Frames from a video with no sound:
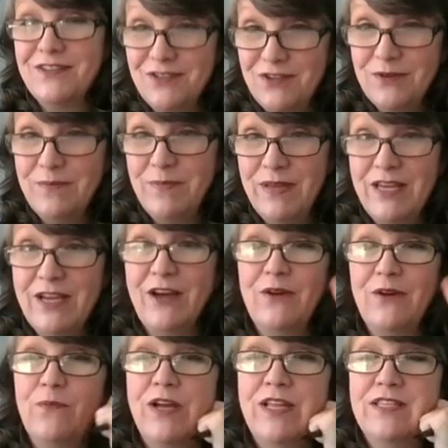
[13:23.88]
2B
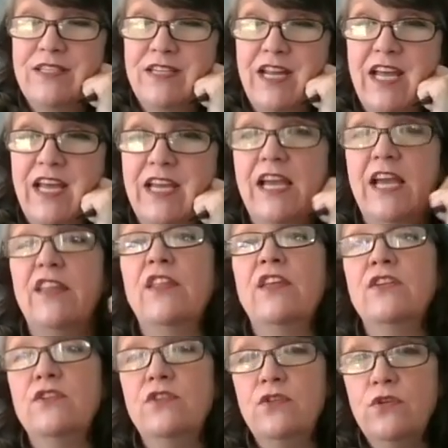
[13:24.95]
on Wednesday, and
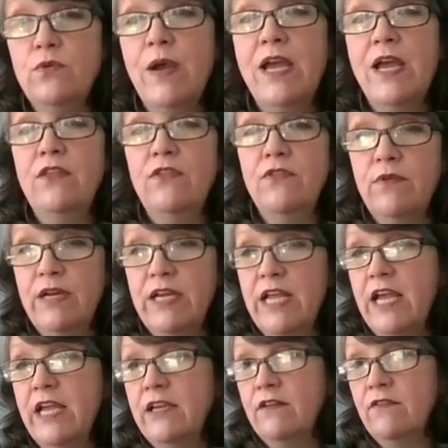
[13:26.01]
then 2A,
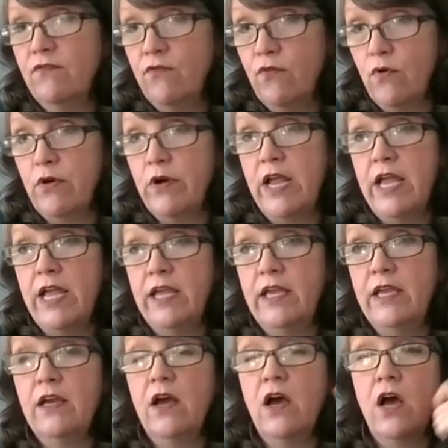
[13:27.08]
3A, and 4A
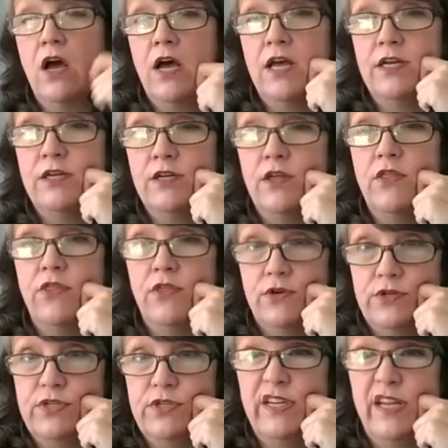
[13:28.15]
on
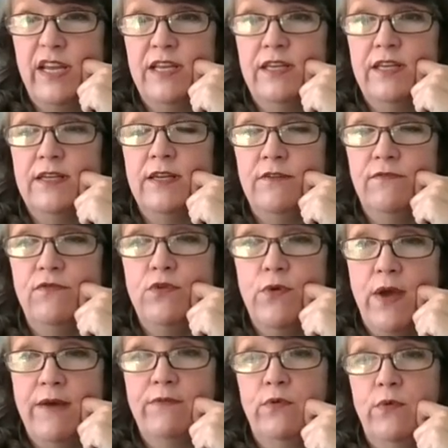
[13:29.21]
Thursday if you
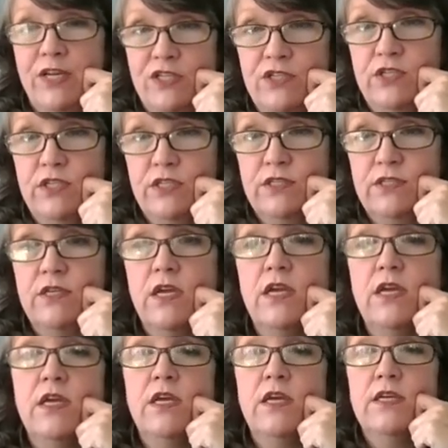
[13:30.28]
have questions.
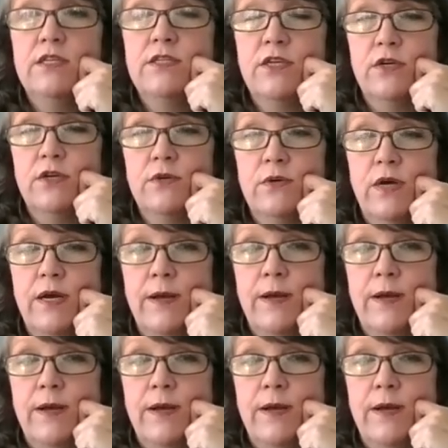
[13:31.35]
So